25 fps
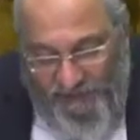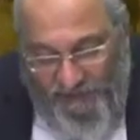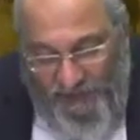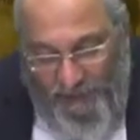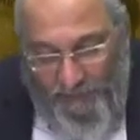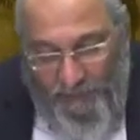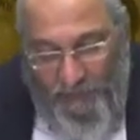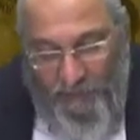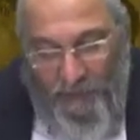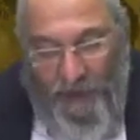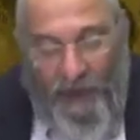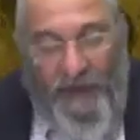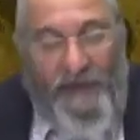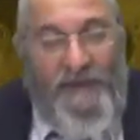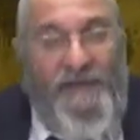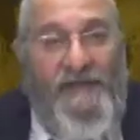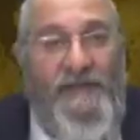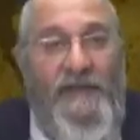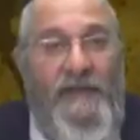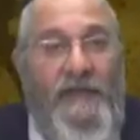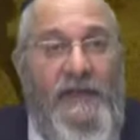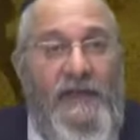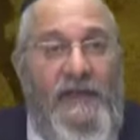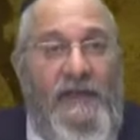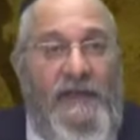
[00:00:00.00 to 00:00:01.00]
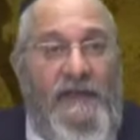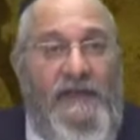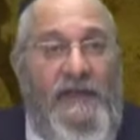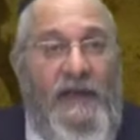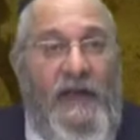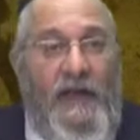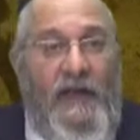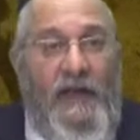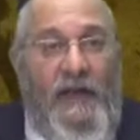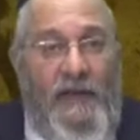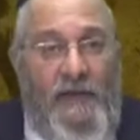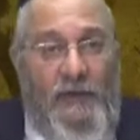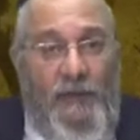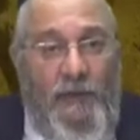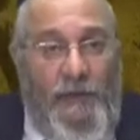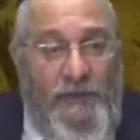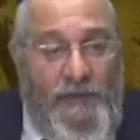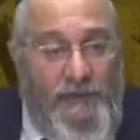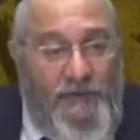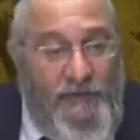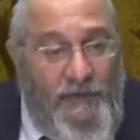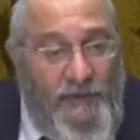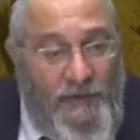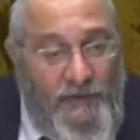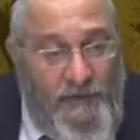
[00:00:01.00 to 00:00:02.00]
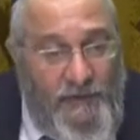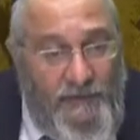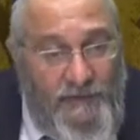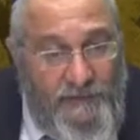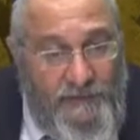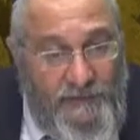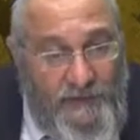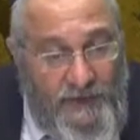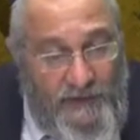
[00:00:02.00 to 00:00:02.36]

summarize. According to